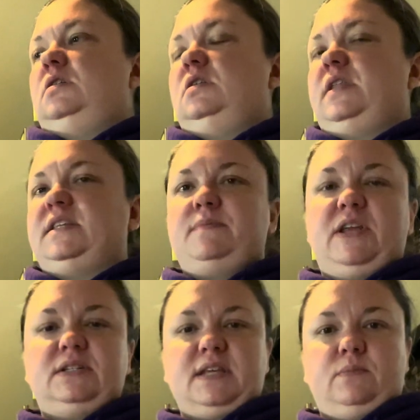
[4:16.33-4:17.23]
like
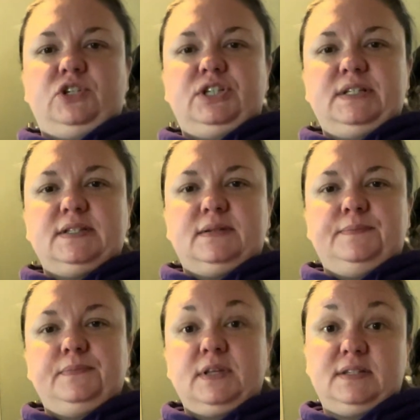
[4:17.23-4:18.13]
tomato sandwiches,
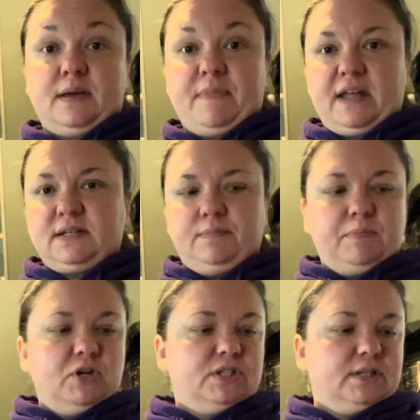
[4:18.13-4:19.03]
because I'm that type of
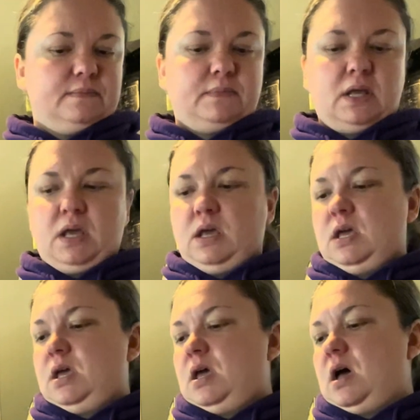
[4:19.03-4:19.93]
person,
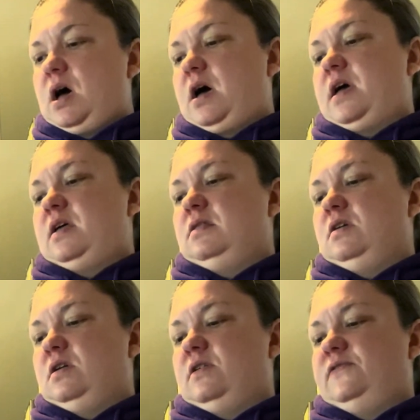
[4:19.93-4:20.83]
I
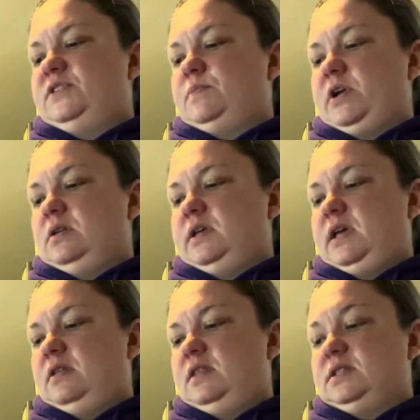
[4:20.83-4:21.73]
love
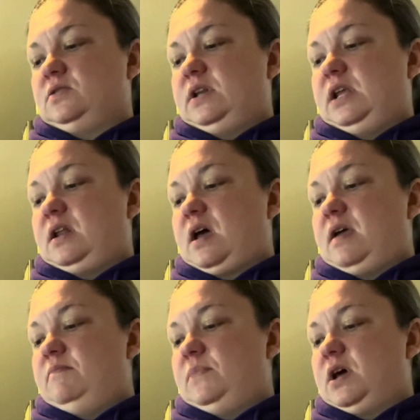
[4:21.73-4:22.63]
sprinkling this on it.
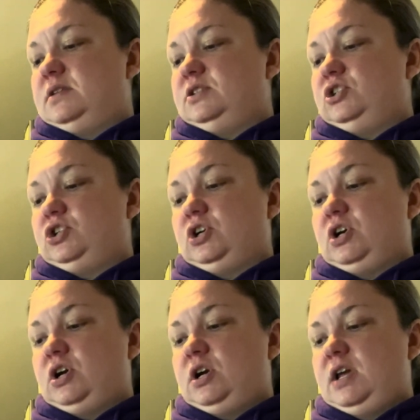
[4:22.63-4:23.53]
I'm not
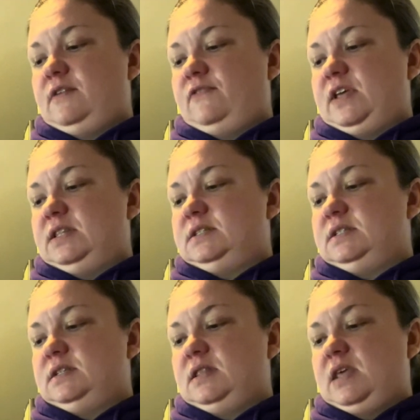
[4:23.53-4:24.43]
sure if
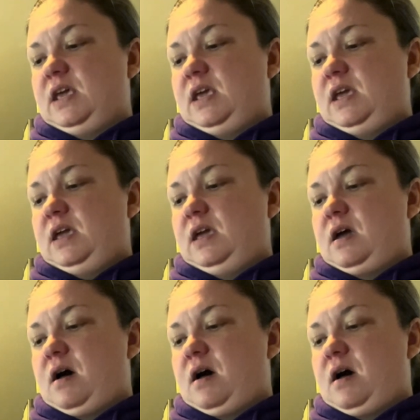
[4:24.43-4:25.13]
it's the